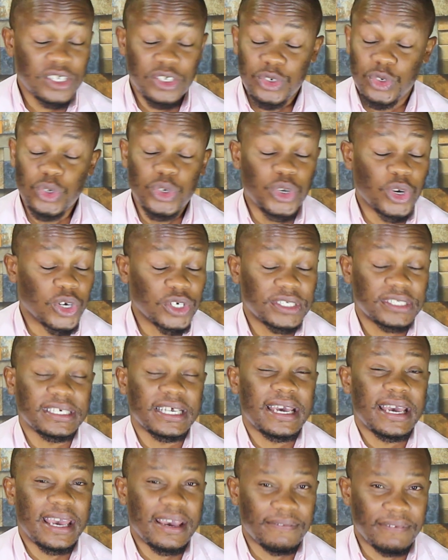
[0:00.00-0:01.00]
Do not
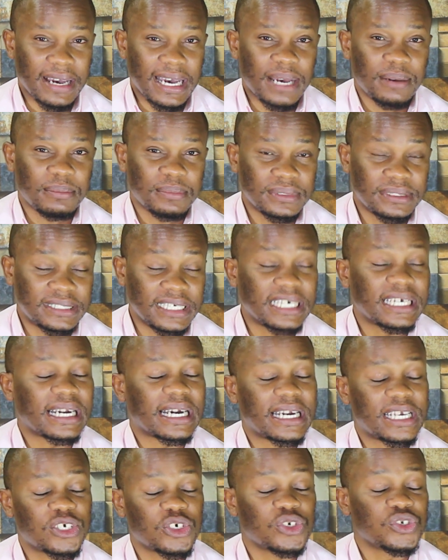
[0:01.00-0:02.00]
ever take
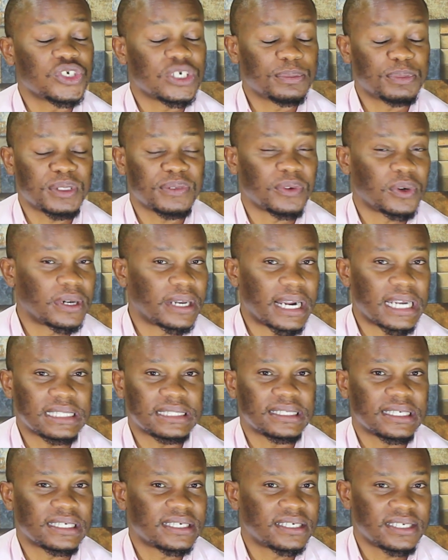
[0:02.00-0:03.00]
relationships for granted.
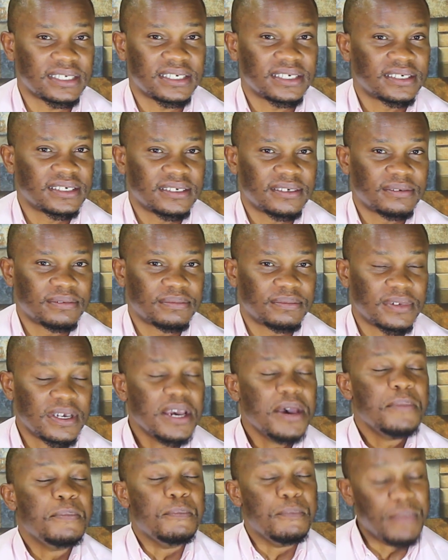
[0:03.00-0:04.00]

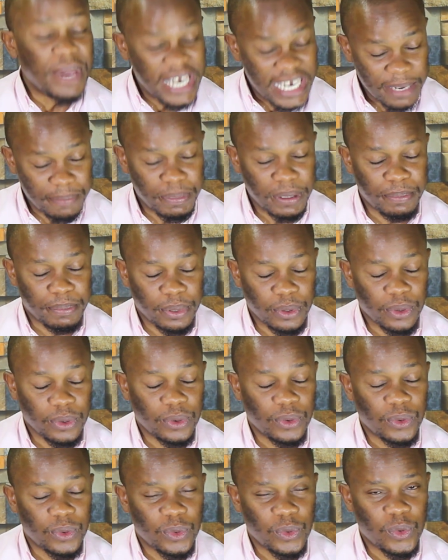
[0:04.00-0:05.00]
Many people
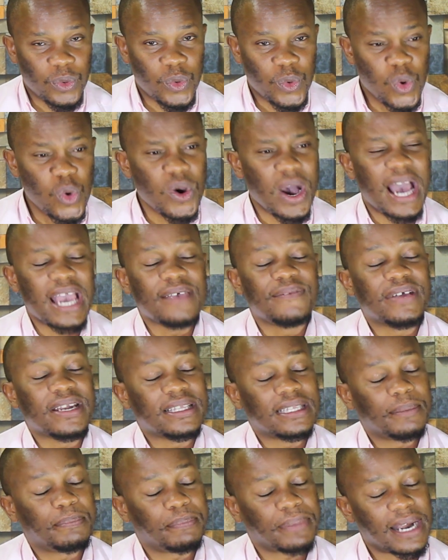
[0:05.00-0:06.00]
who are even
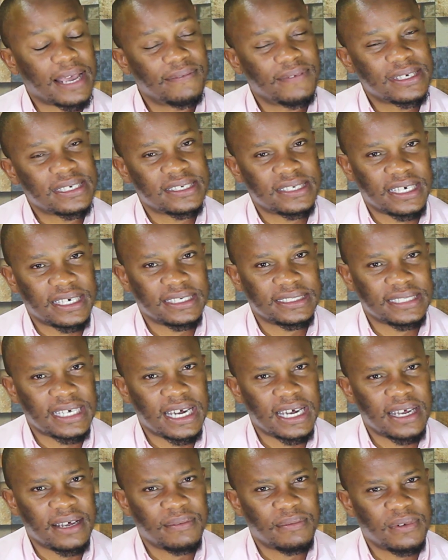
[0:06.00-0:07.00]
in the private sector,
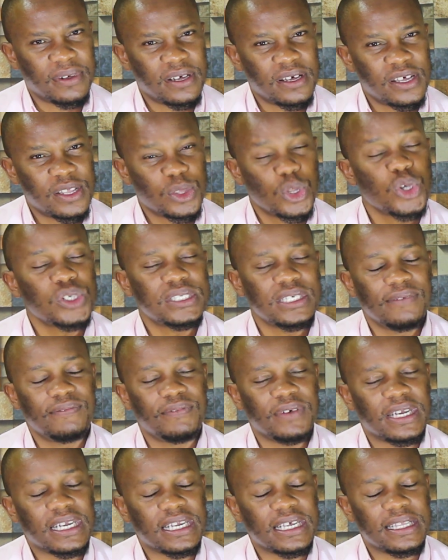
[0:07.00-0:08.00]
those
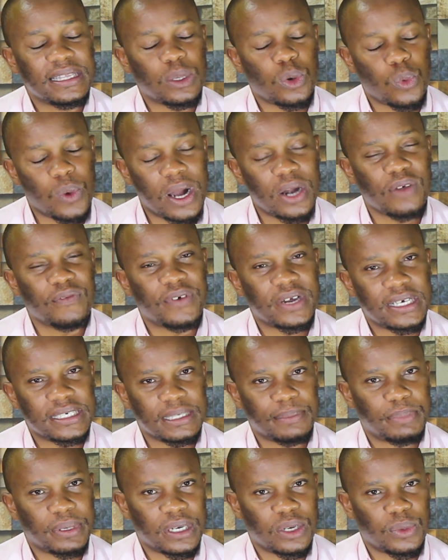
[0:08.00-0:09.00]
even in the world of
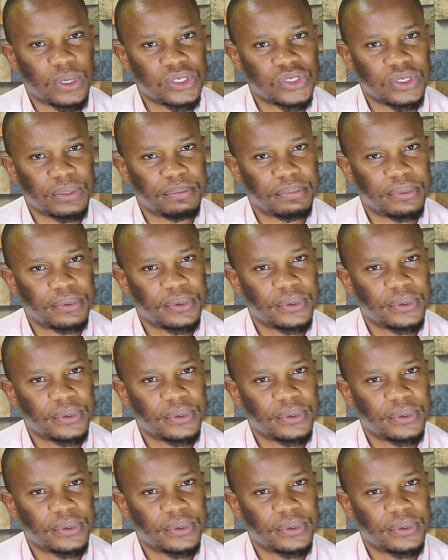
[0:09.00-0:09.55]
entrepreneurship,